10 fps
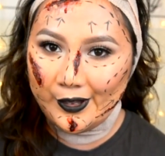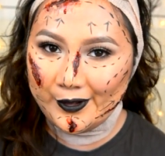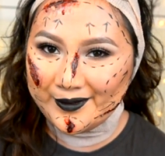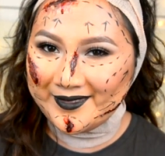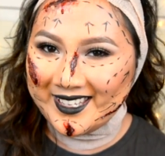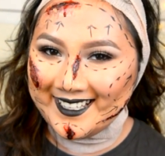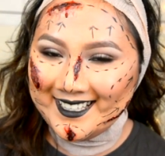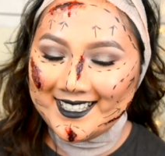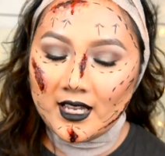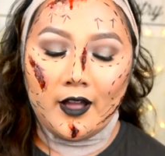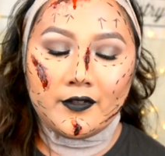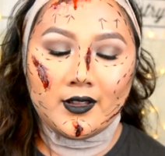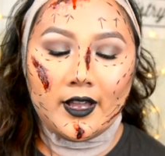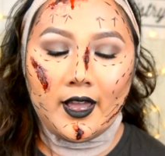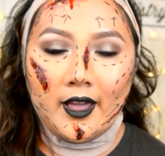humans! I
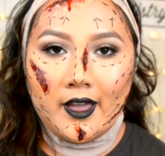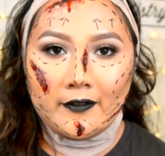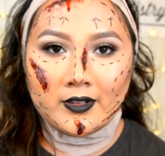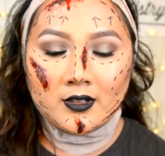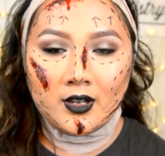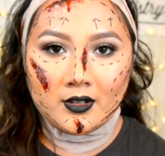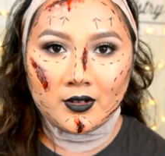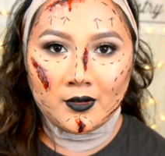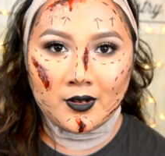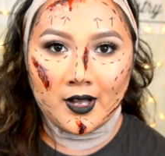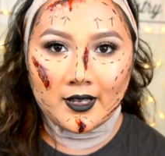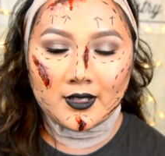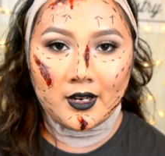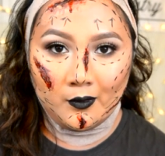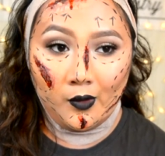feel like I haven't talked to you
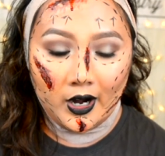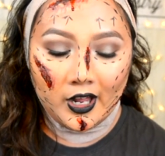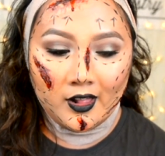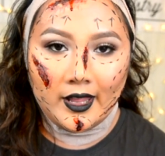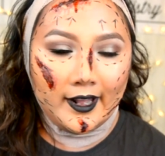guys in a while.